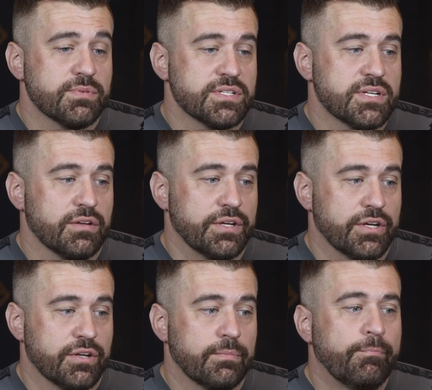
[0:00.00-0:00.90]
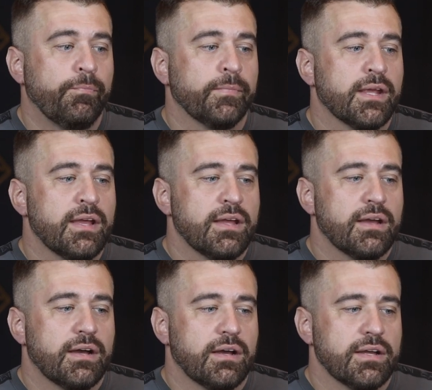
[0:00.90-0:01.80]
what it's telling you to do.
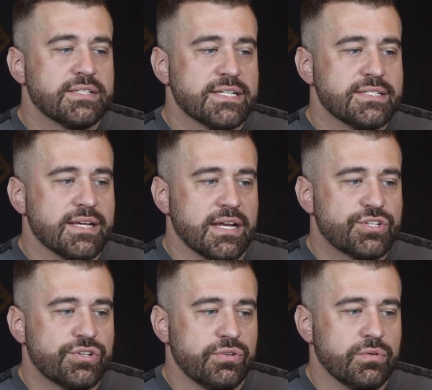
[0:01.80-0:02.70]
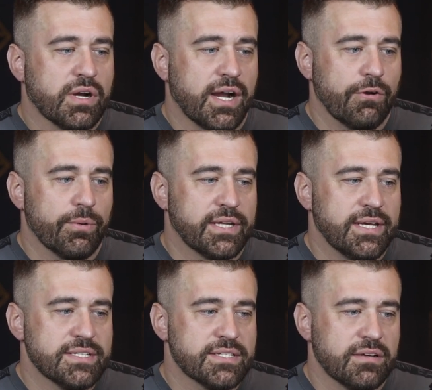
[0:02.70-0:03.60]
Uh, it says day two, Cairo and
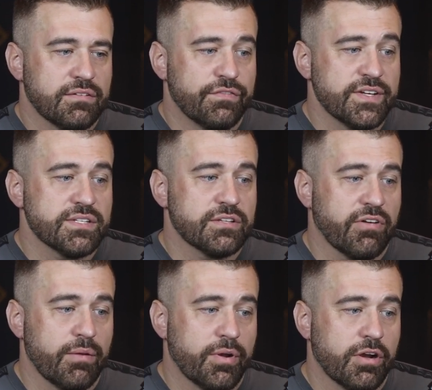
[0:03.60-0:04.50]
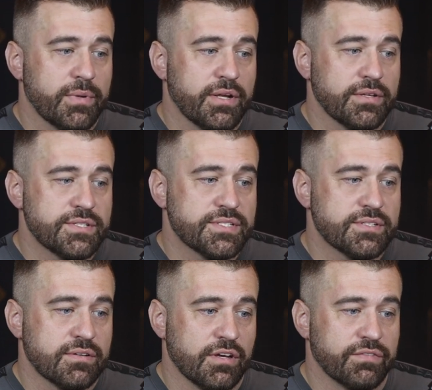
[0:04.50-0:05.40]
Giza. Visit the Great
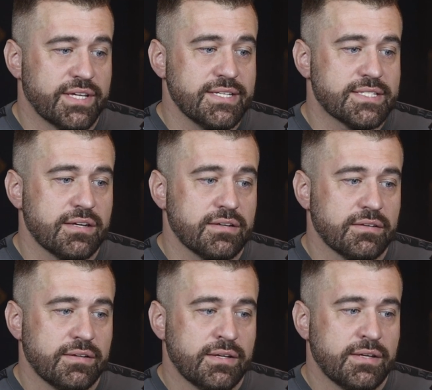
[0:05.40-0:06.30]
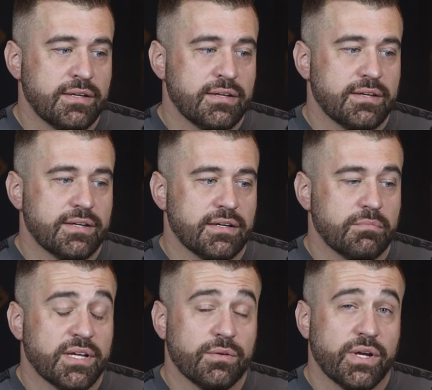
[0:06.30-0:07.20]
Pyramids of Giza. Uh,
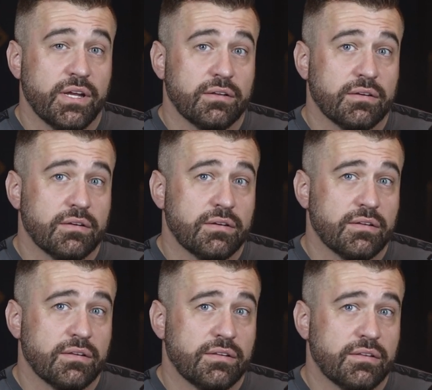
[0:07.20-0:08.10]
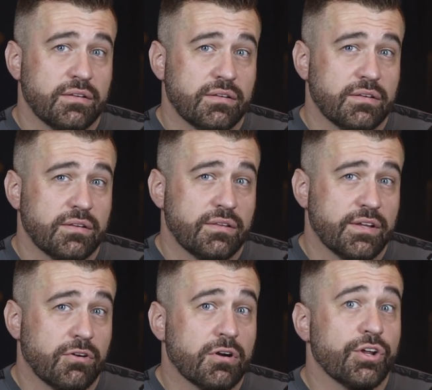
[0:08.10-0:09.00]
by the way,
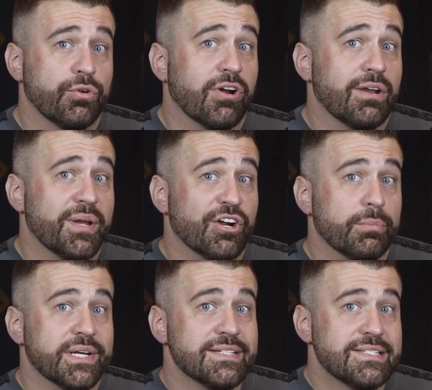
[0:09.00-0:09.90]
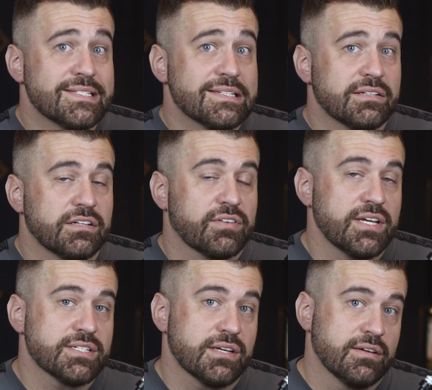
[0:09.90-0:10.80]
there are no Great Pyramids of
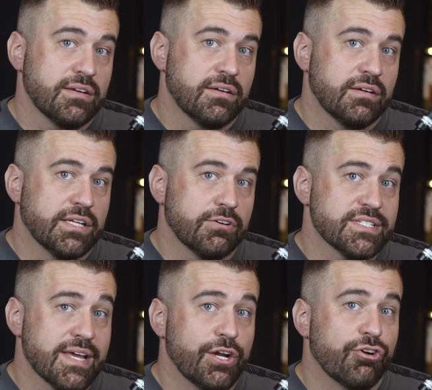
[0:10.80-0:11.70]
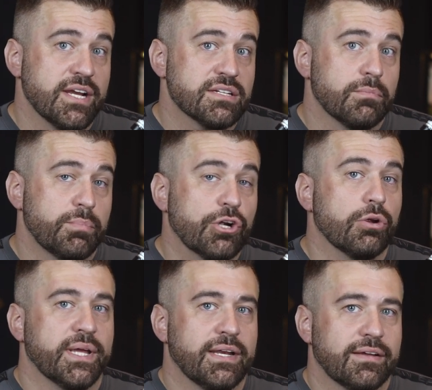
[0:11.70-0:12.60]
Giza. There is a Great
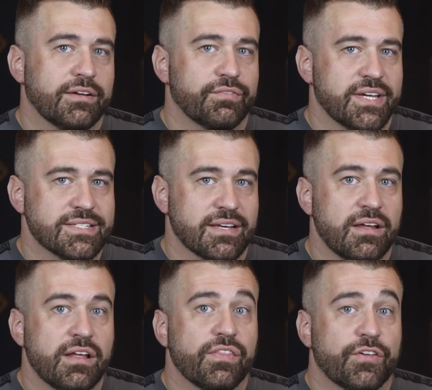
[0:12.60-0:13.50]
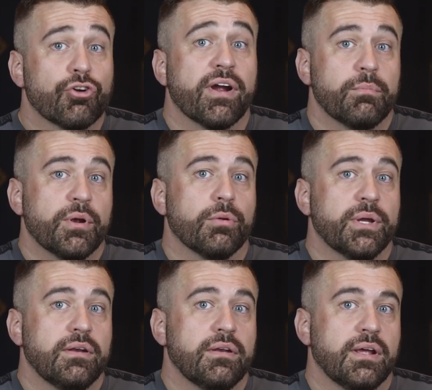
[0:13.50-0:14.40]
Pyramid of Giza. The Great
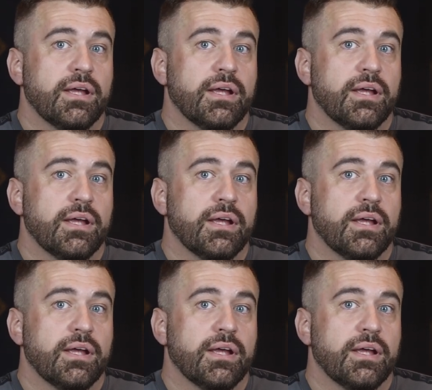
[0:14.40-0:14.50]
Pyramid